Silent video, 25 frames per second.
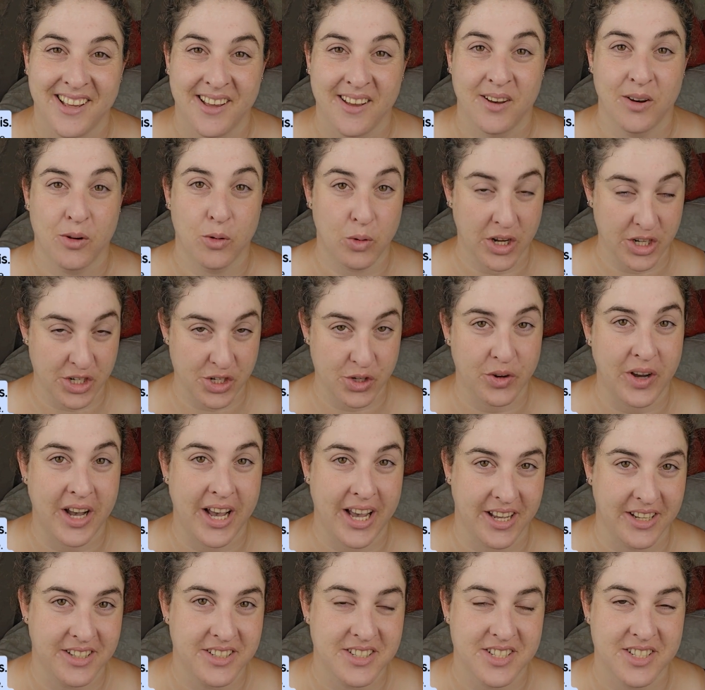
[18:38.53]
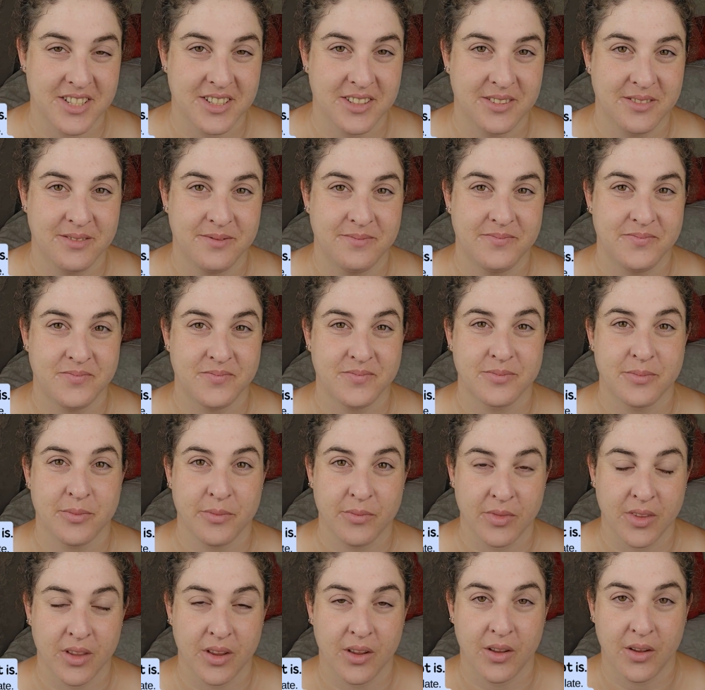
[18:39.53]
wash your hands,
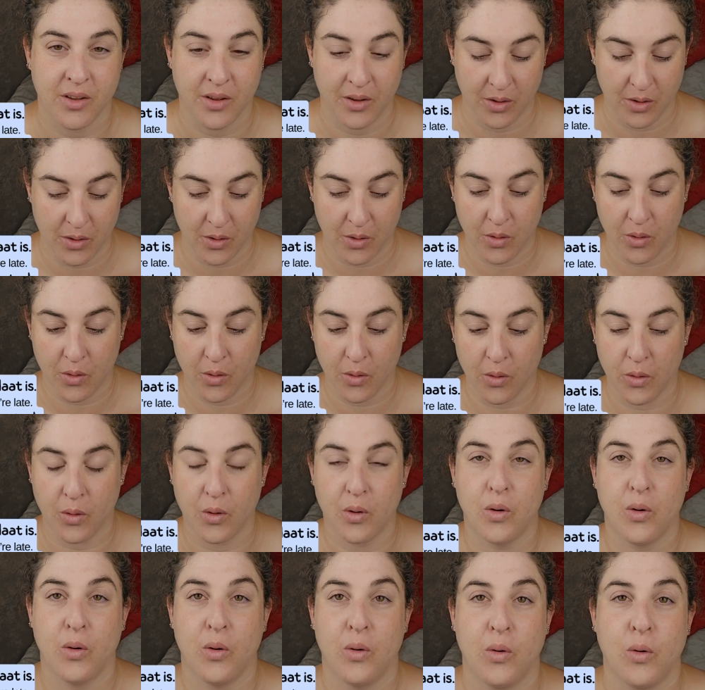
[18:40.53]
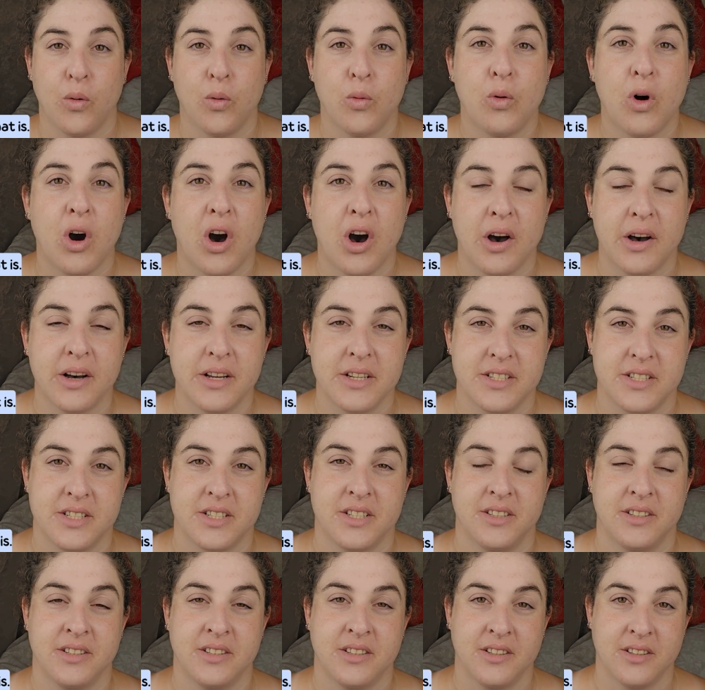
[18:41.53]
or
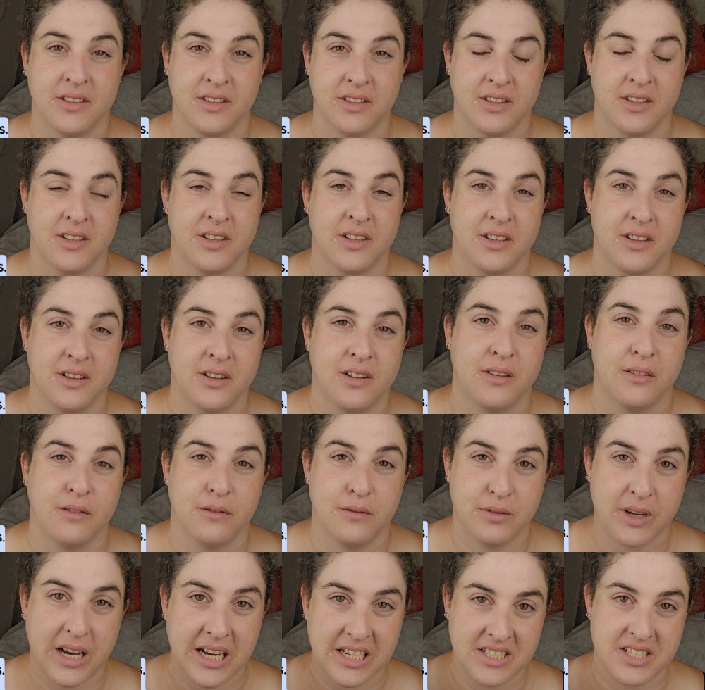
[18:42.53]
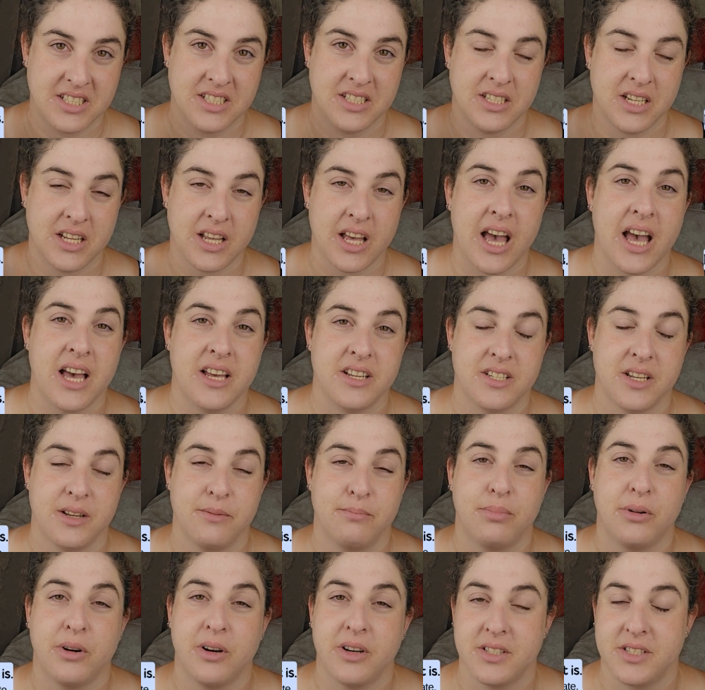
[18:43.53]
was. Was as in
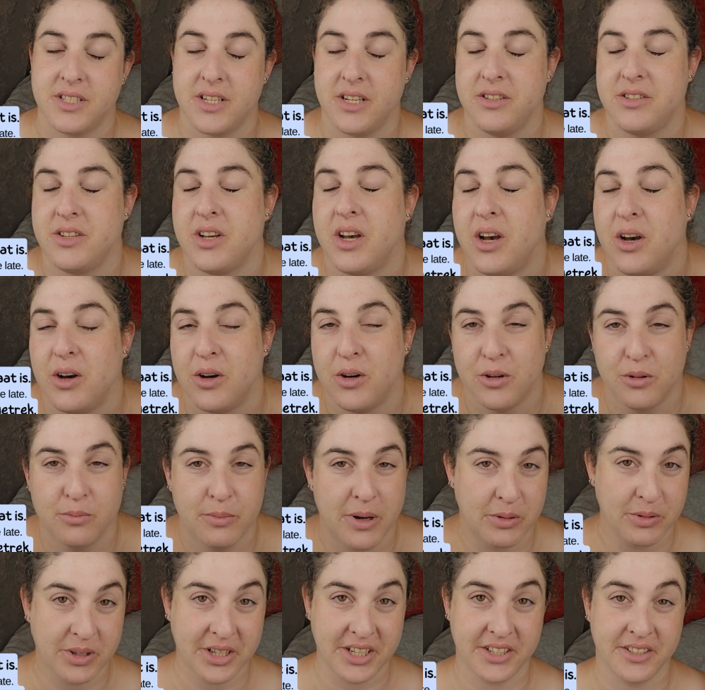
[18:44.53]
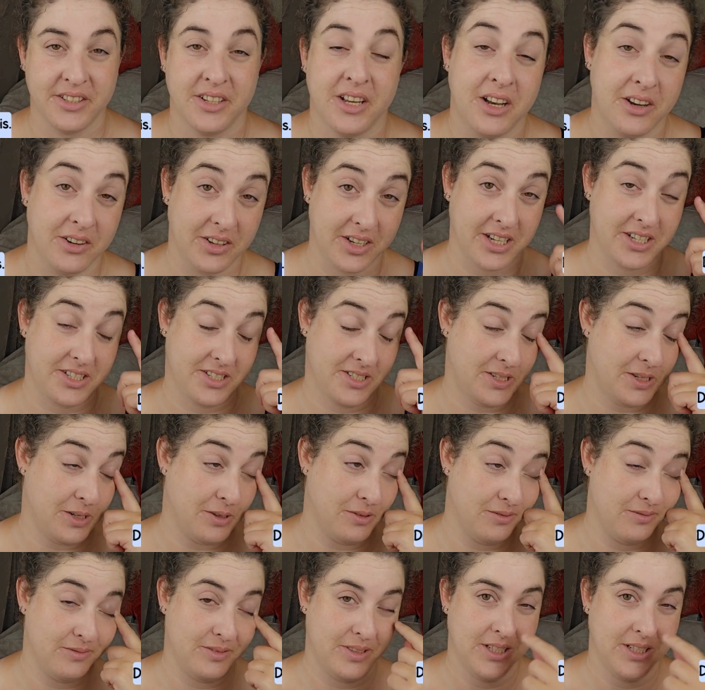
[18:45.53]
past tense. Oh my word. Okay, so